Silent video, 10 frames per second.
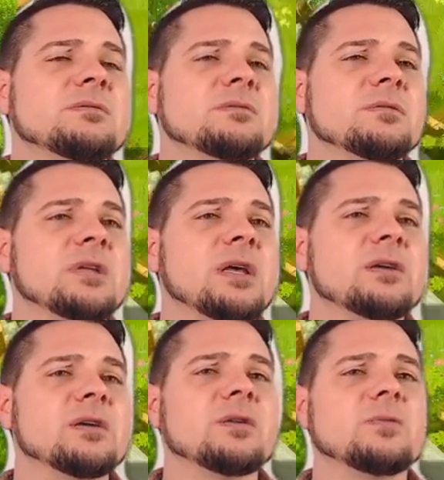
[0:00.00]
yeah, you're
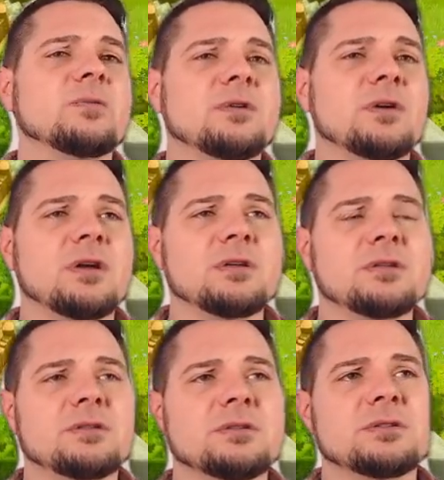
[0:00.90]
gonna want
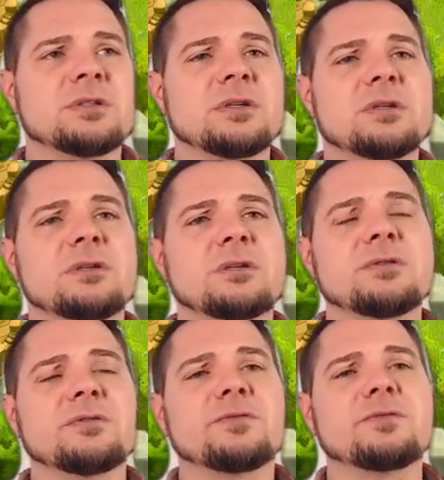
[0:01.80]
to
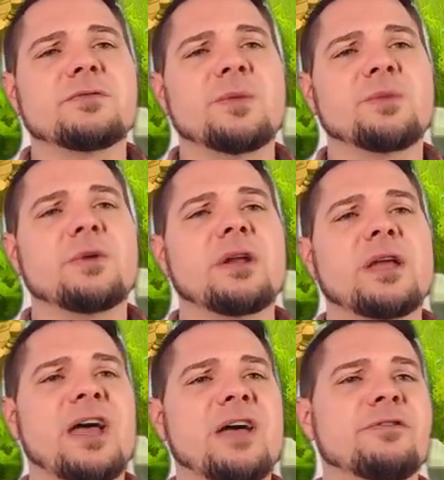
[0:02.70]
upgrade
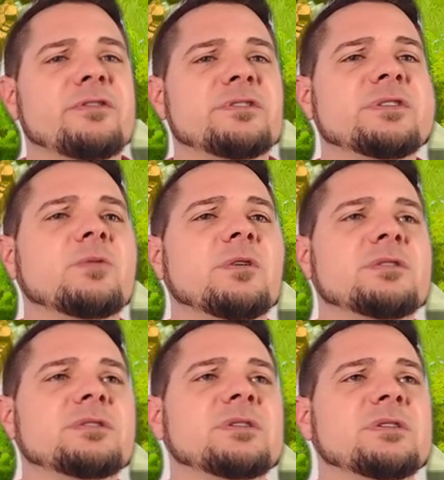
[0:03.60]
half your
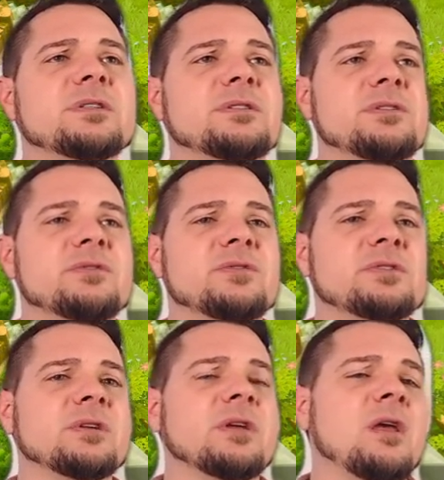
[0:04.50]
T1s to T2s
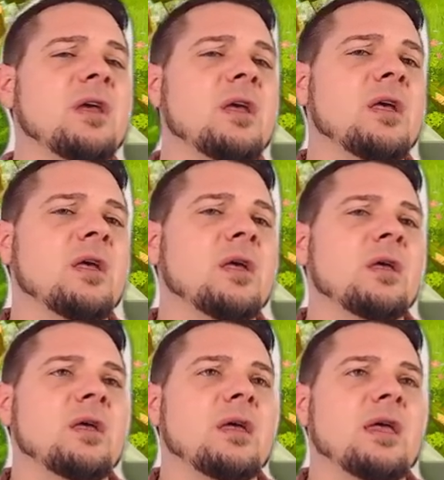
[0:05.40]

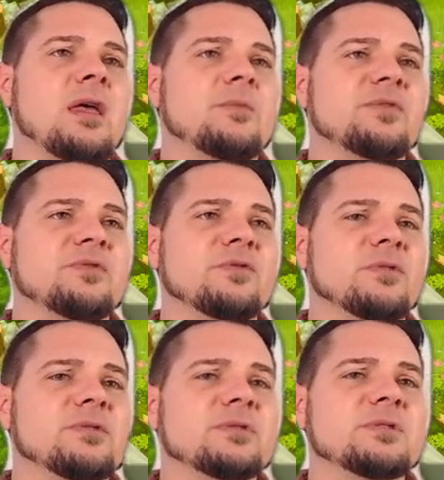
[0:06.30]
before
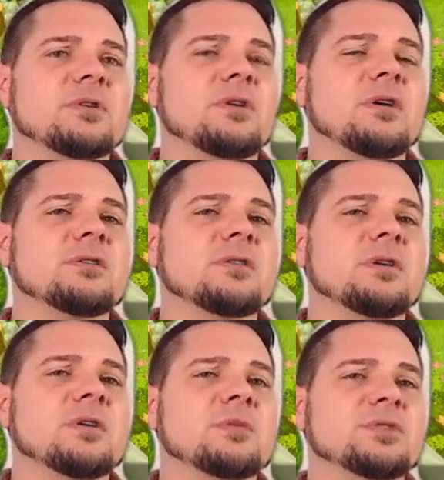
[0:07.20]
you start
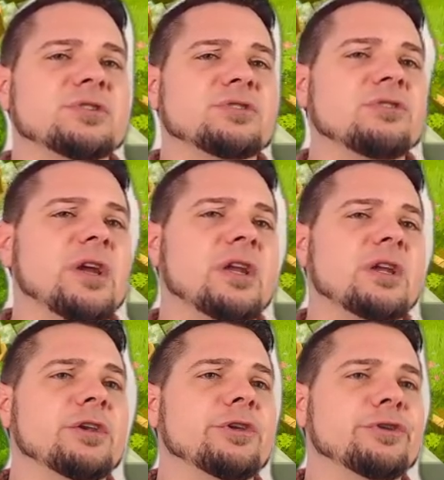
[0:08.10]
just
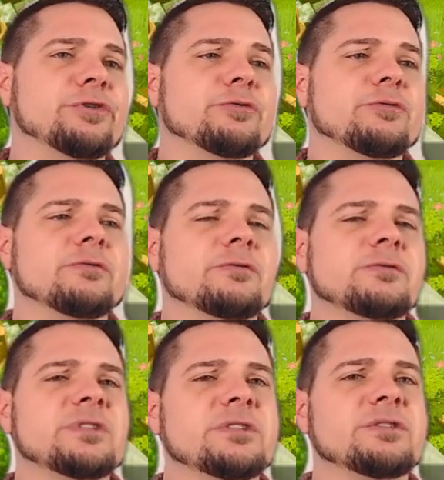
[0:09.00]
training new
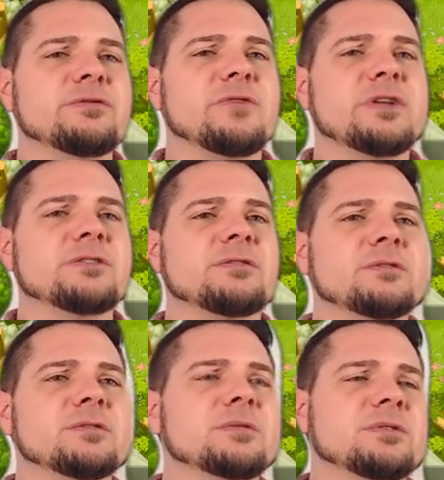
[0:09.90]
T2 Vestals,
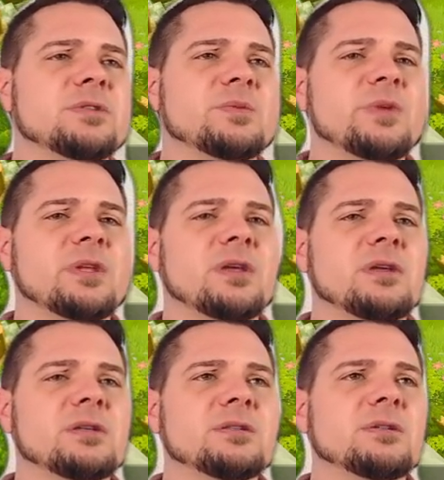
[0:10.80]
just
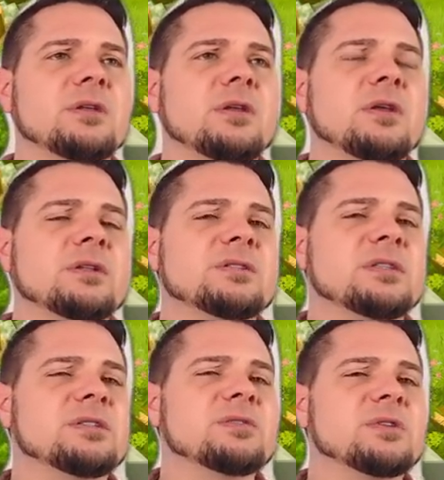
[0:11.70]
because
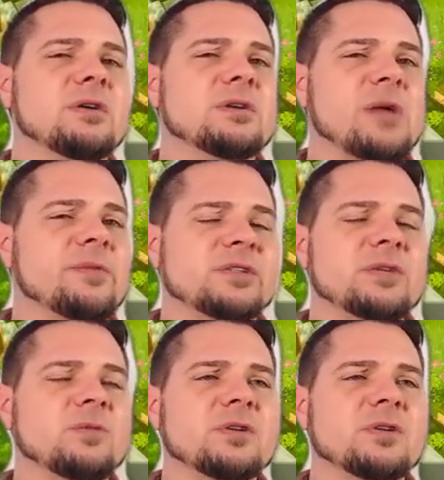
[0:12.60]
T1s